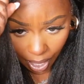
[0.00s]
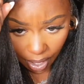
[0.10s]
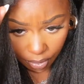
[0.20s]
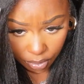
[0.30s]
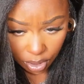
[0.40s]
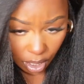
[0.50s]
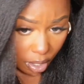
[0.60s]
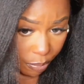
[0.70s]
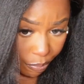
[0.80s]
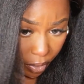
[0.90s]
loud.
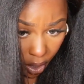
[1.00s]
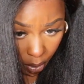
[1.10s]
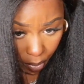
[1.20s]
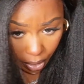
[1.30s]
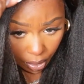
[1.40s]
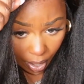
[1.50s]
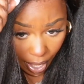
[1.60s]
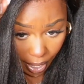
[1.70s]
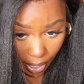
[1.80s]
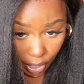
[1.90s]
So we're gonna go
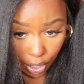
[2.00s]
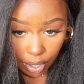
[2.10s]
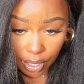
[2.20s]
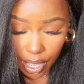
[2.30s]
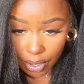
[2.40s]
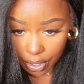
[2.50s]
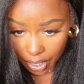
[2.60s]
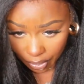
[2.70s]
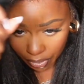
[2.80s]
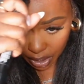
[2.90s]
ahead and curl it
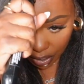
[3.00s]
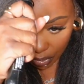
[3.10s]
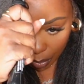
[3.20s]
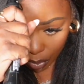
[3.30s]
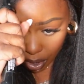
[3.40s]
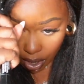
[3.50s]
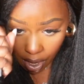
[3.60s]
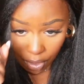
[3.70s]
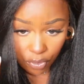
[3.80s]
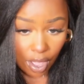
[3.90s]
underneath to give it more
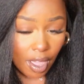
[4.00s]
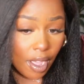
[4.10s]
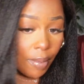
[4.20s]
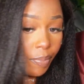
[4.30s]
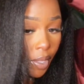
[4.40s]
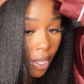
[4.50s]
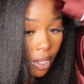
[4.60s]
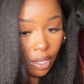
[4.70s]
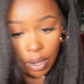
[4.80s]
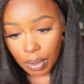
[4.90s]
of
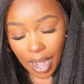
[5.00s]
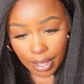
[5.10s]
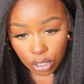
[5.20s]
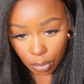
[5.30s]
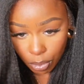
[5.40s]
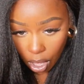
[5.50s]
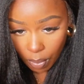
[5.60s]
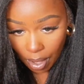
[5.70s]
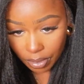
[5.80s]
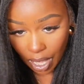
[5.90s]
you know, natural
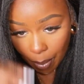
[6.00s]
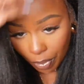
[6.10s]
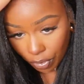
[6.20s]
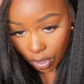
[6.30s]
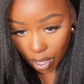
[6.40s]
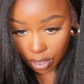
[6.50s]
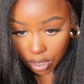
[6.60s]
blowout type of a look.